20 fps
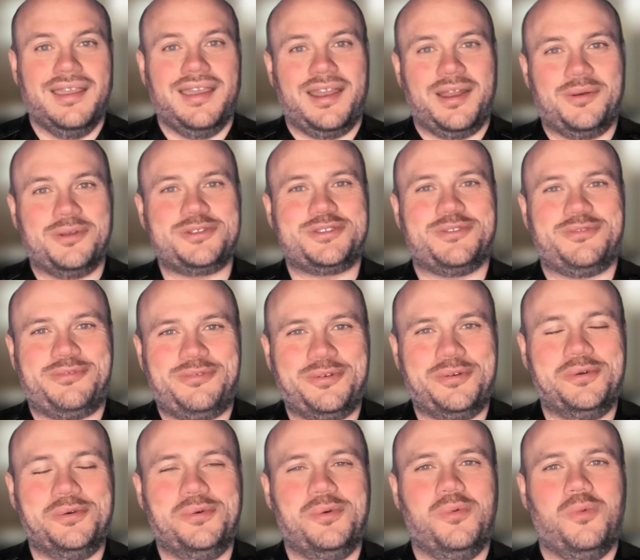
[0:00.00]
I watched the
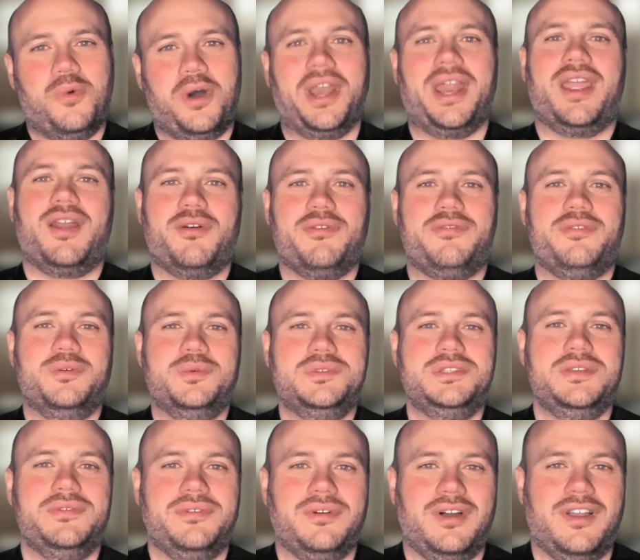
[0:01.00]
full 1 hour and
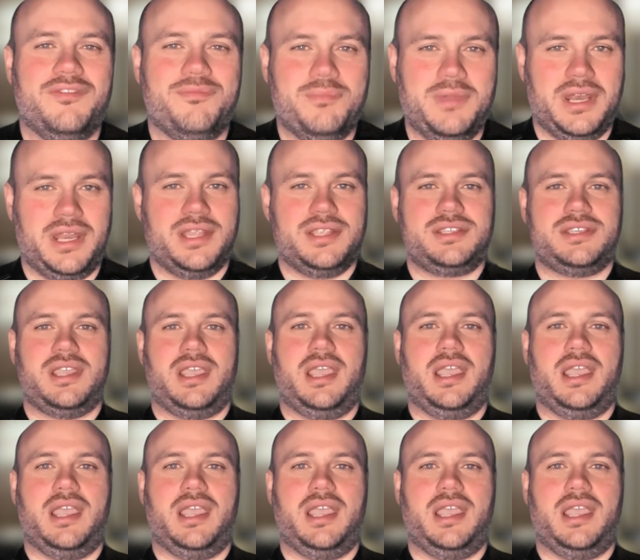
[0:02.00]
45 minutes,